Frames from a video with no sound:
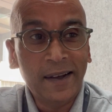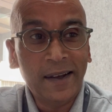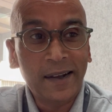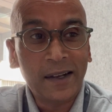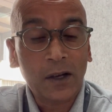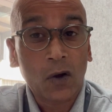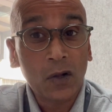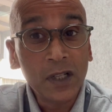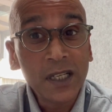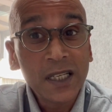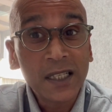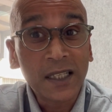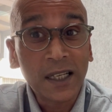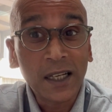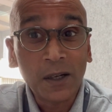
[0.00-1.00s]
the
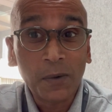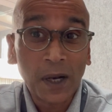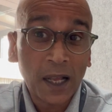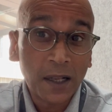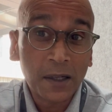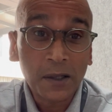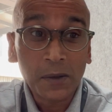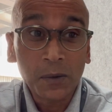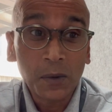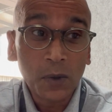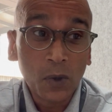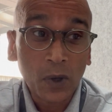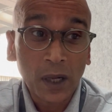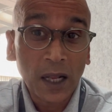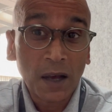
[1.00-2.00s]
condition. When I
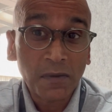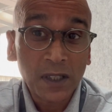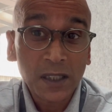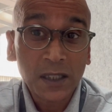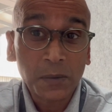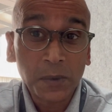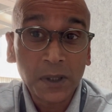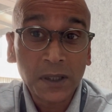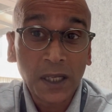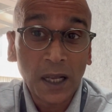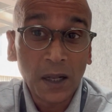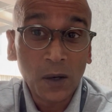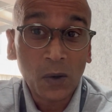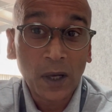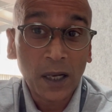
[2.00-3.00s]
look at the advertisements, I
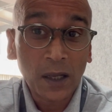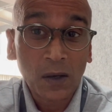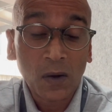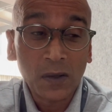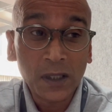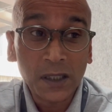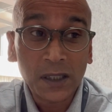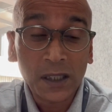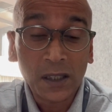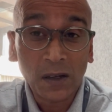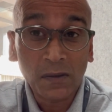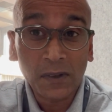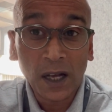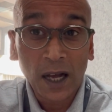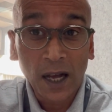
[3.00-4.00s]
look at the condition
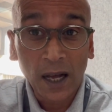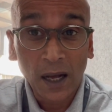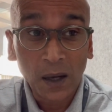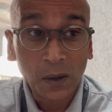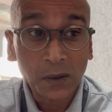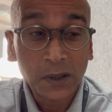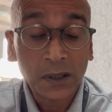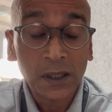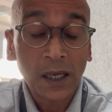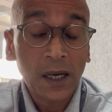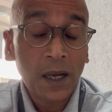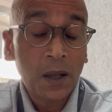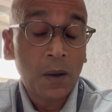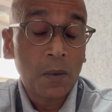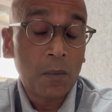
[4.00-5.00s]
of the house,
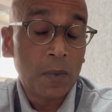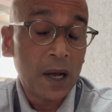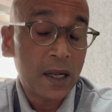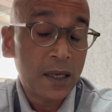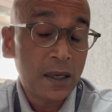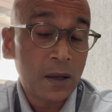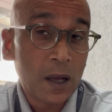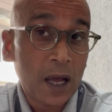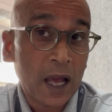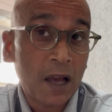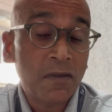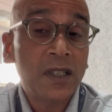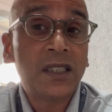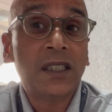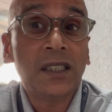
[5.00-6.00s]
but I
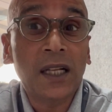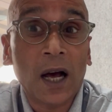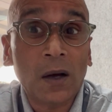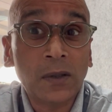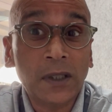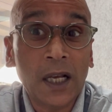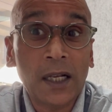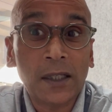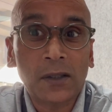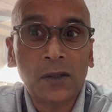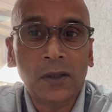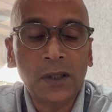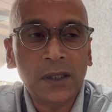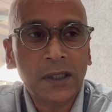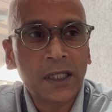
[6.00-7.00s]
haven't seen the house yet, so
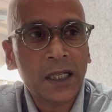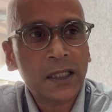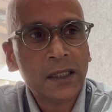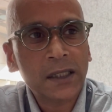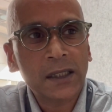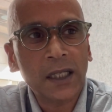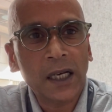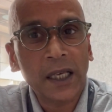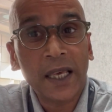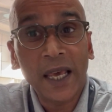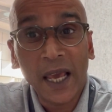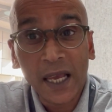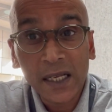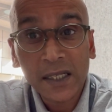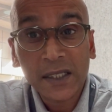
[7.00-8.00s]
it's just a
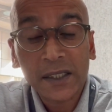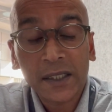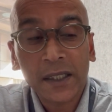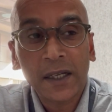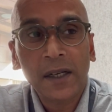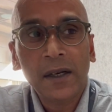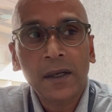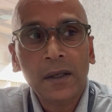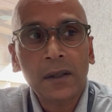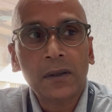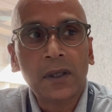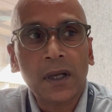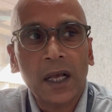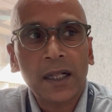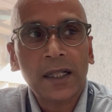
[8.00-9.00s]
gauge.
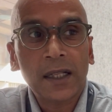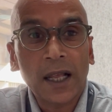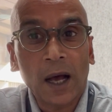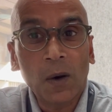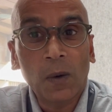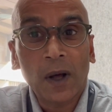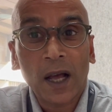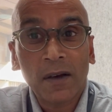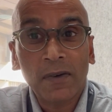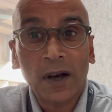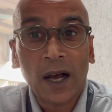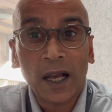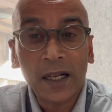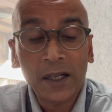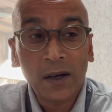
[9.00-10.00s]
So then I will have an
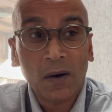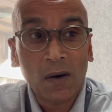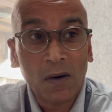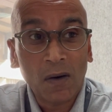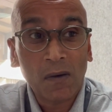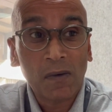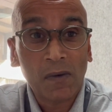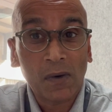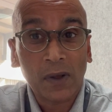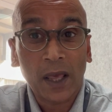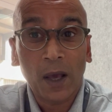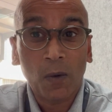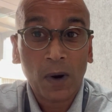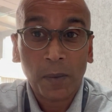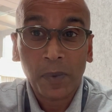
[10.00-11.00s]
idea of,
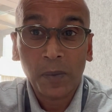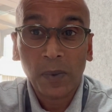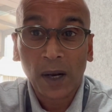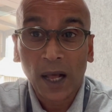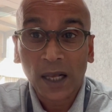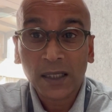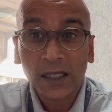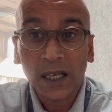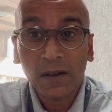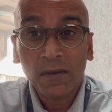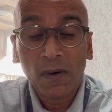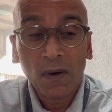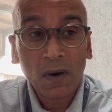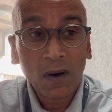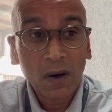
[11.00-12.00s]
okay, what people are asking
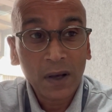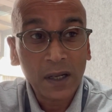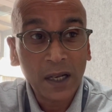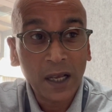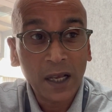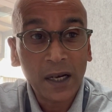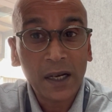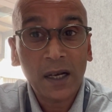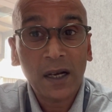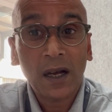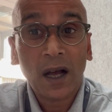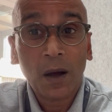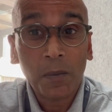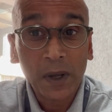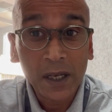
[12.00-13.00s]
for in the area,
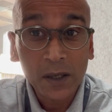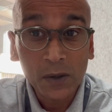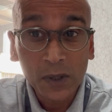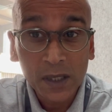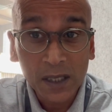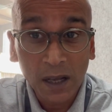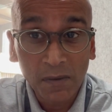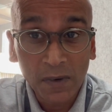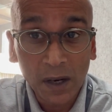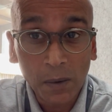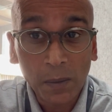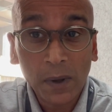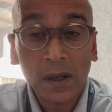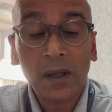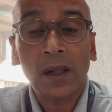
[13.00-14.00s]
how many units are
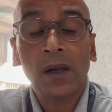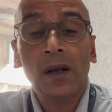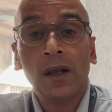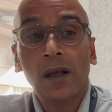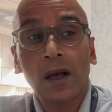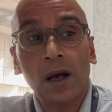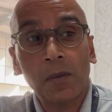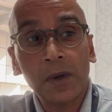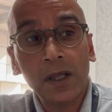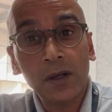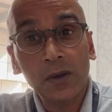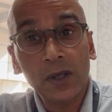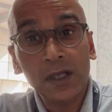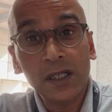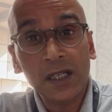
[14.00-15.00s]
available, how many
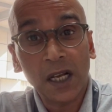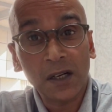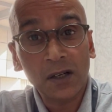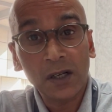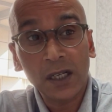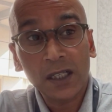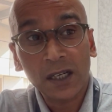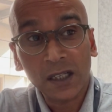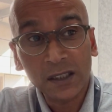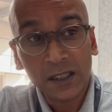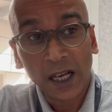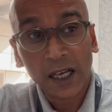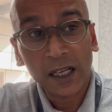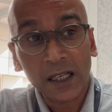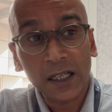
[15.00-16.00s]
units generally
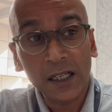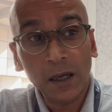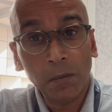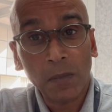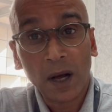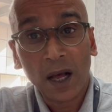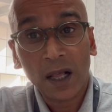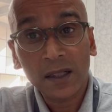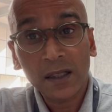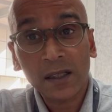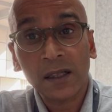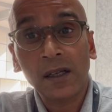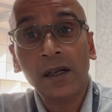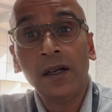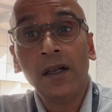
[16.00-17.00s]
transact in a month,
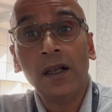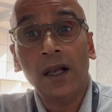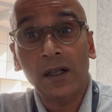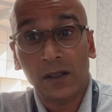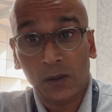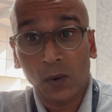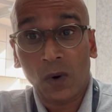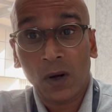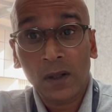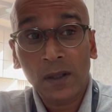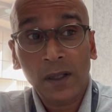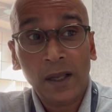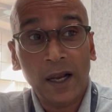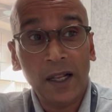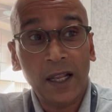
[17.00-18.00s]
and so
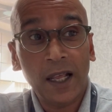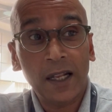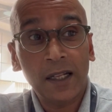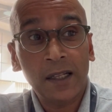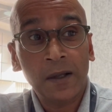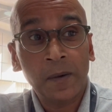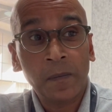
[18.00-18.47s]
on. And then